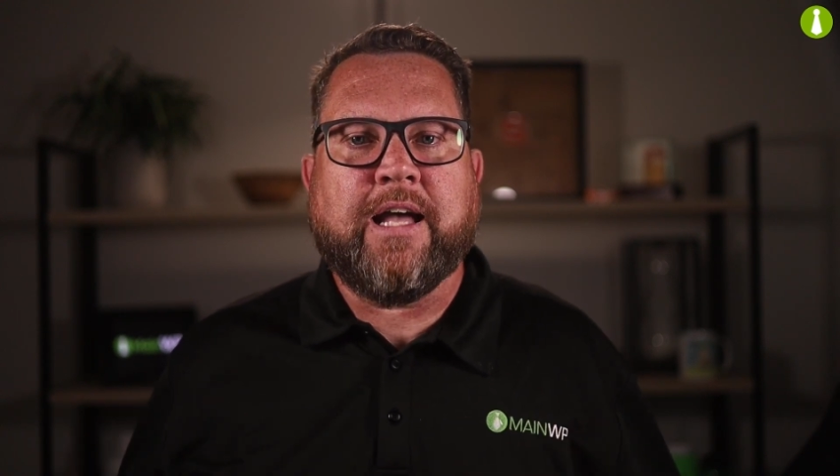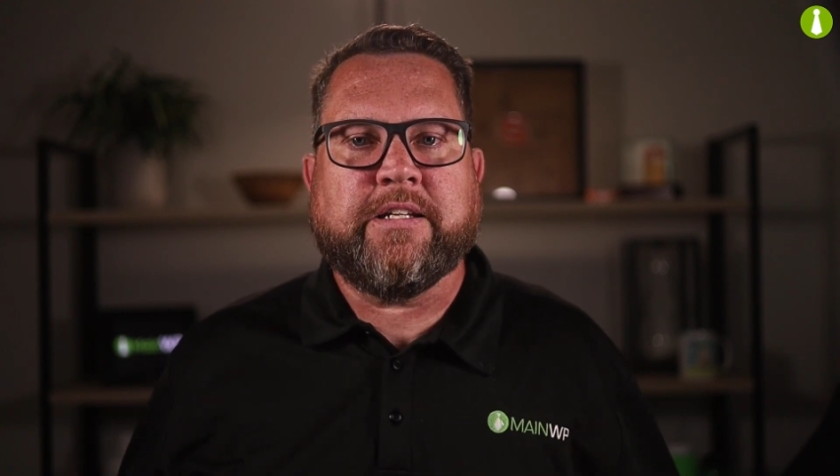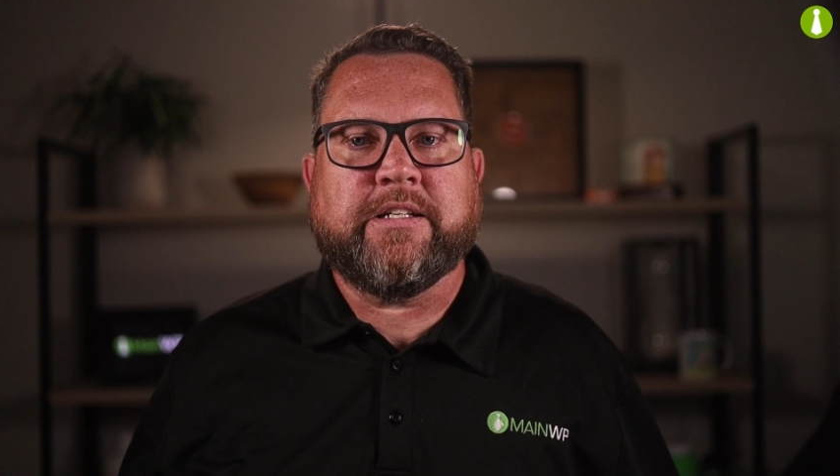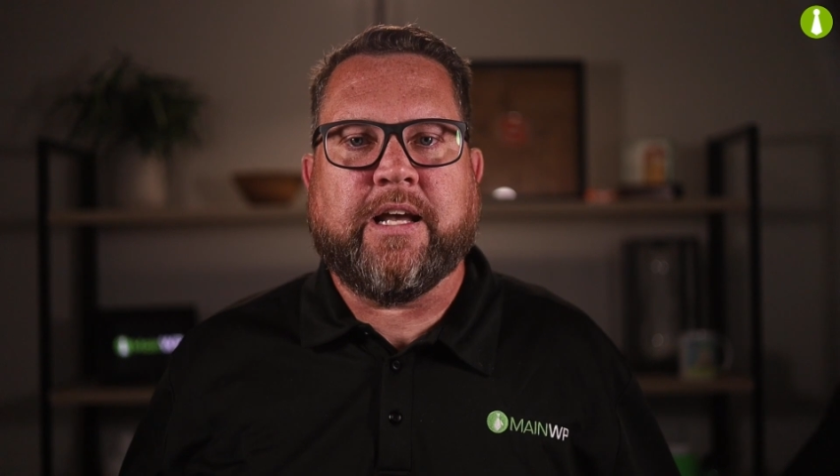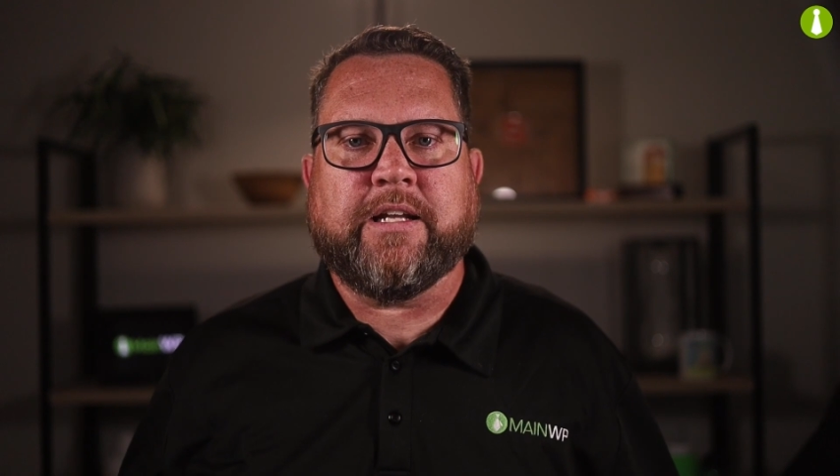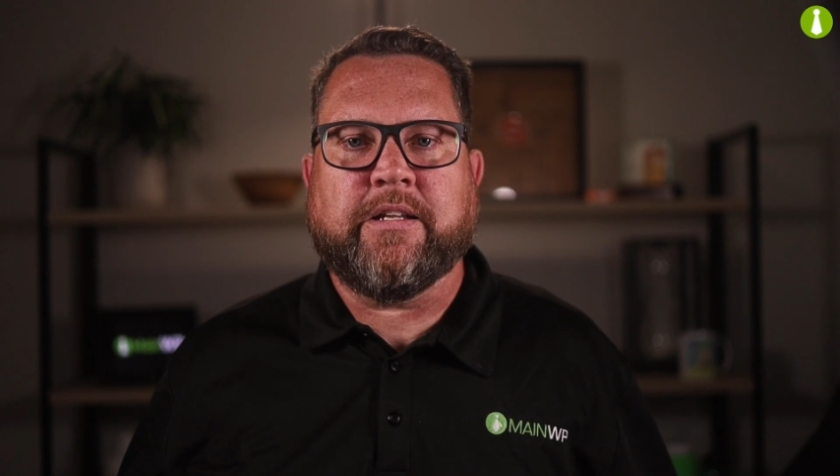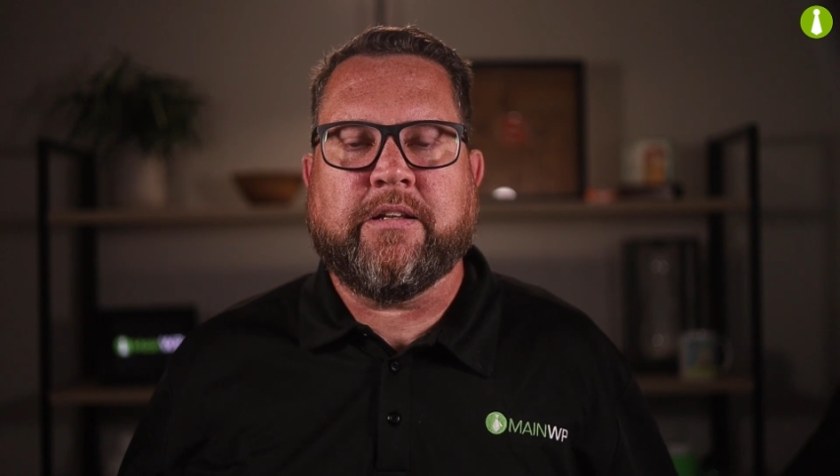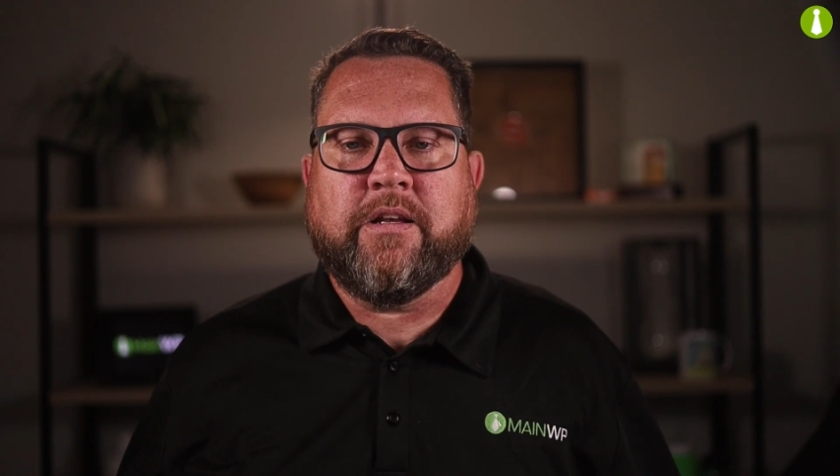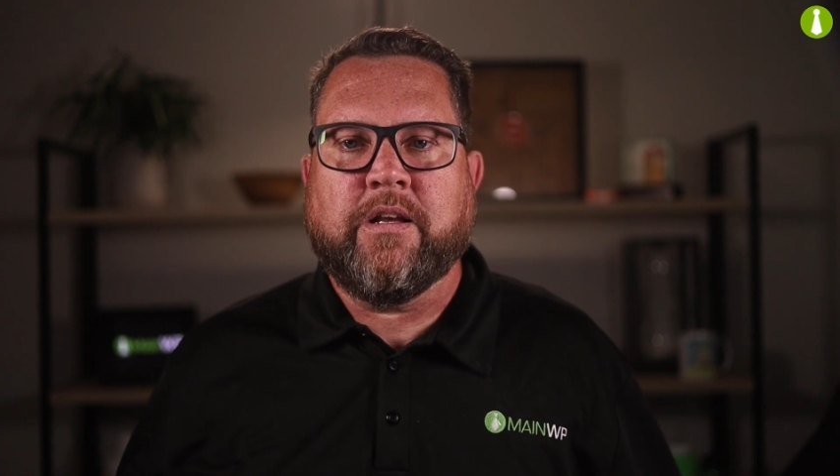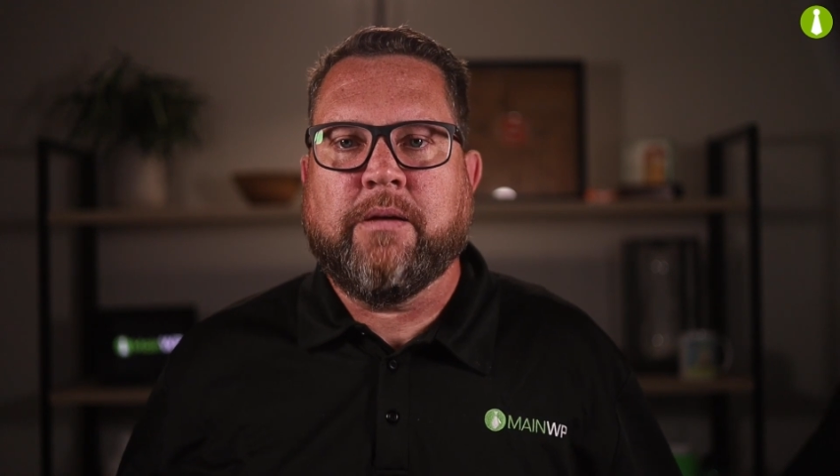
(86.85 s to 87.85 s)
detected
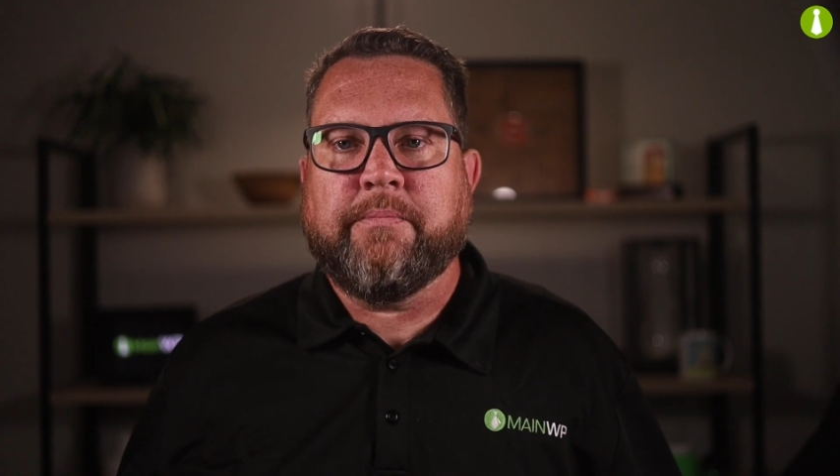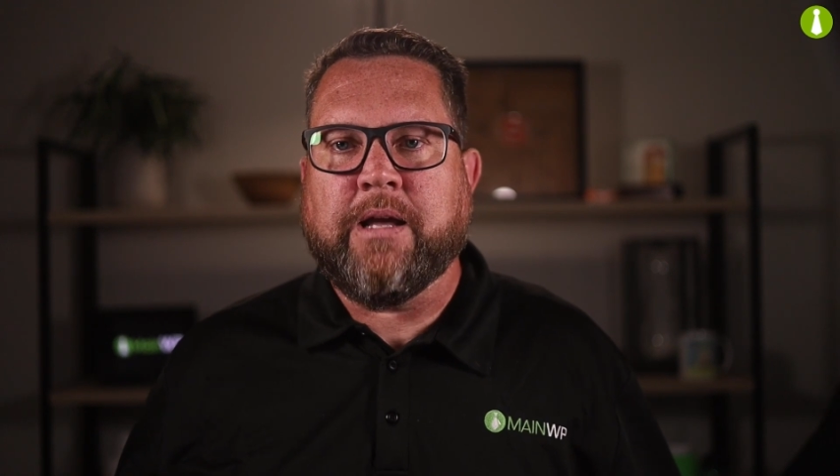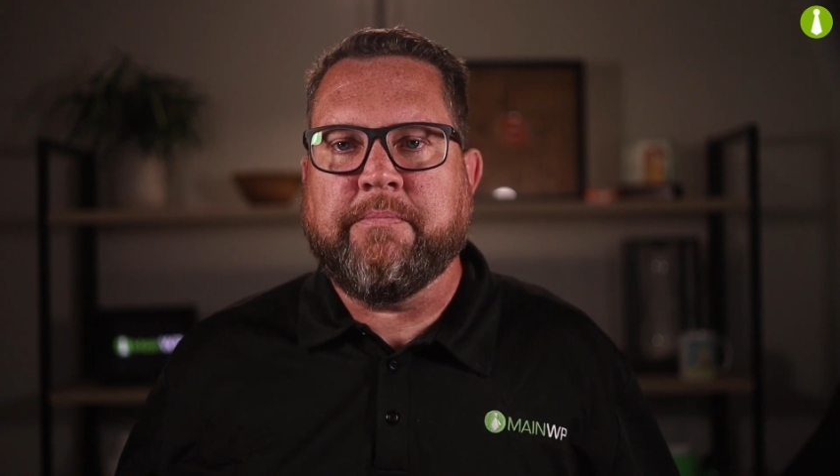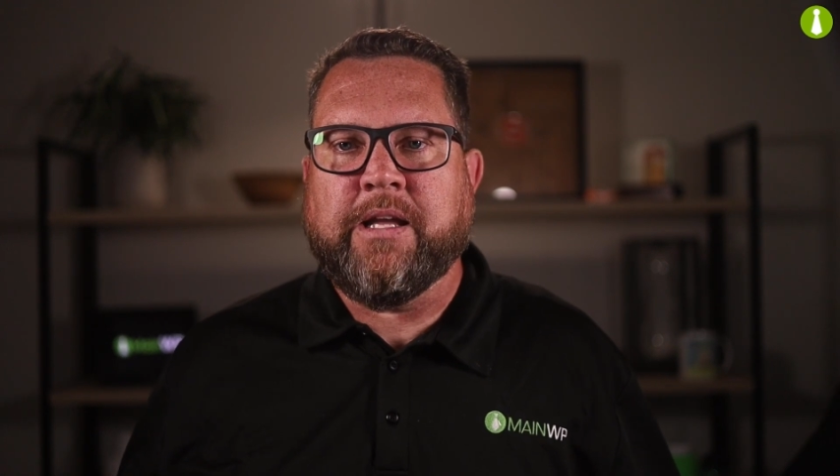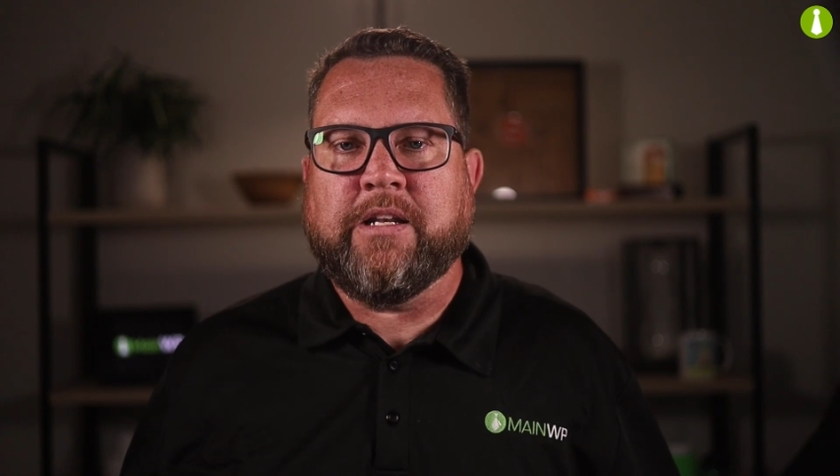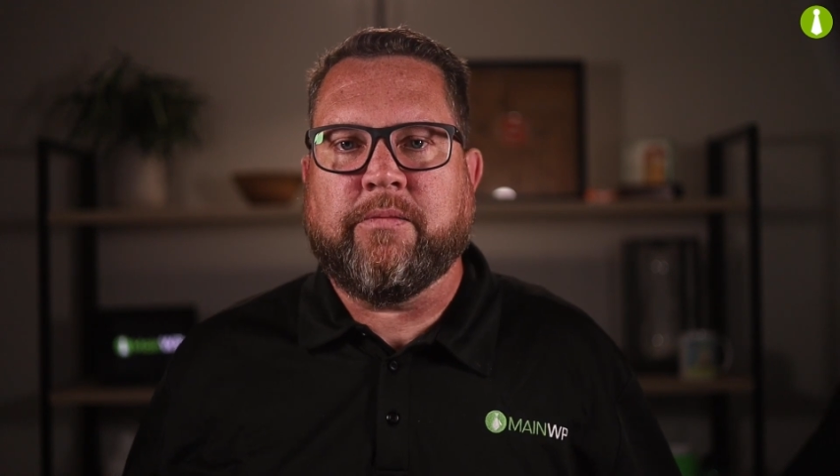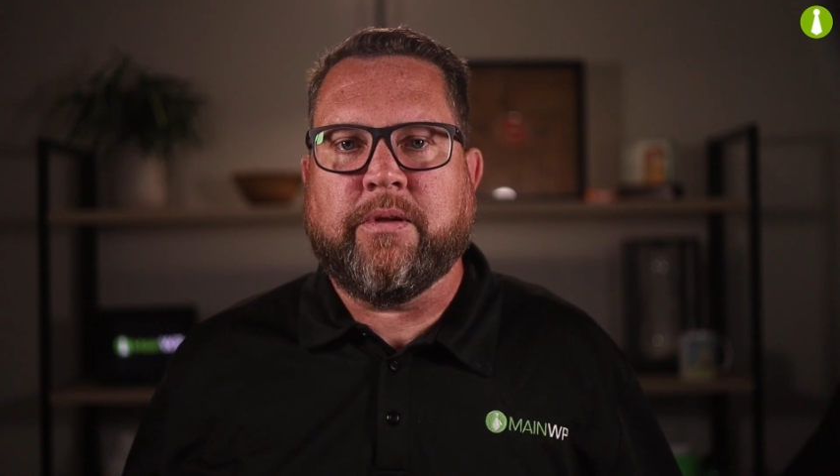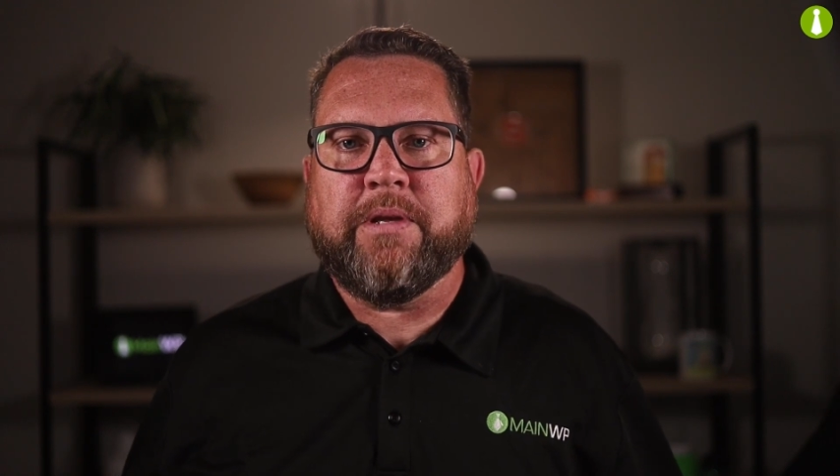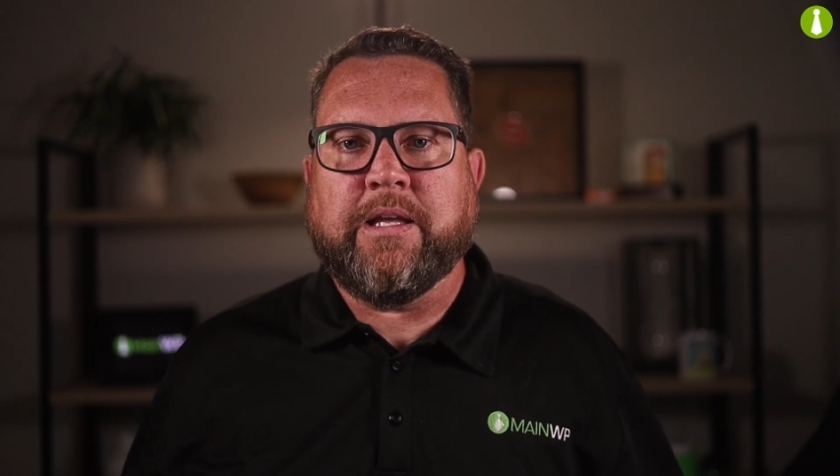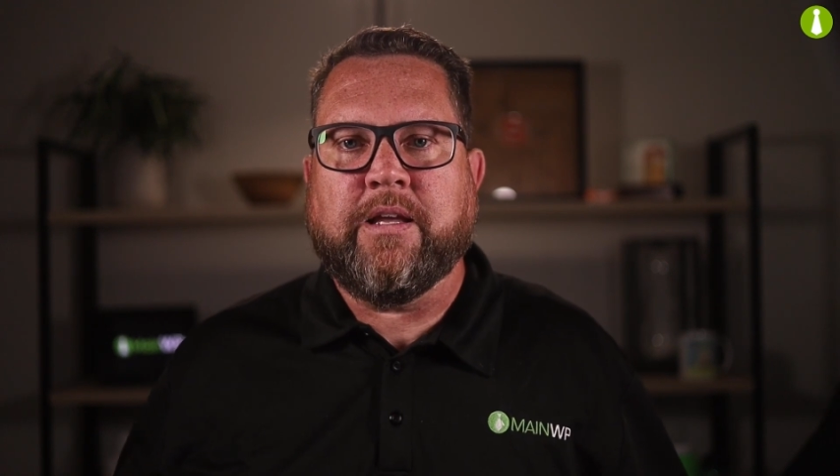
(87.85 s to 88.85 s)
by
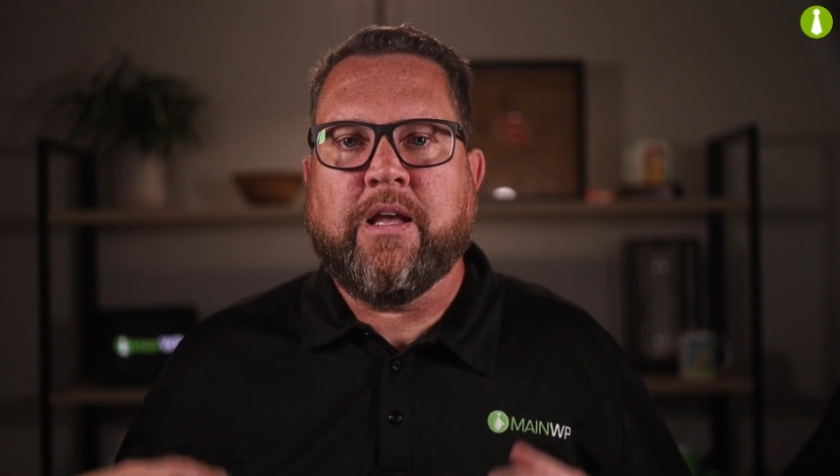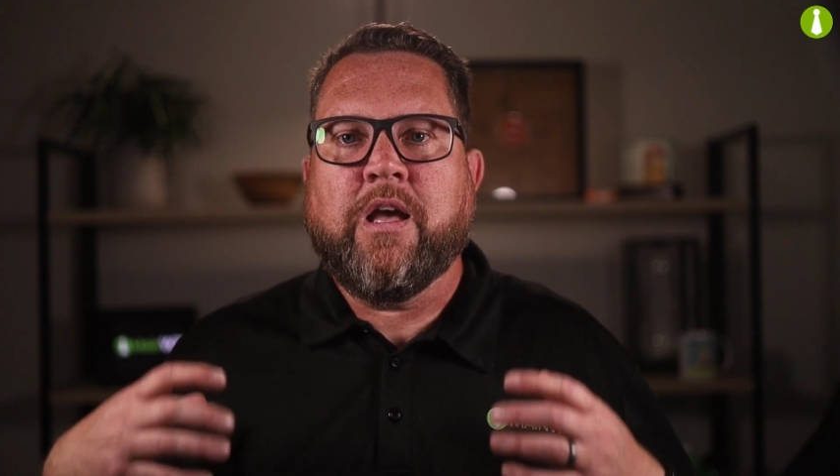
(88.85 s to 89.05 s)
MainWP,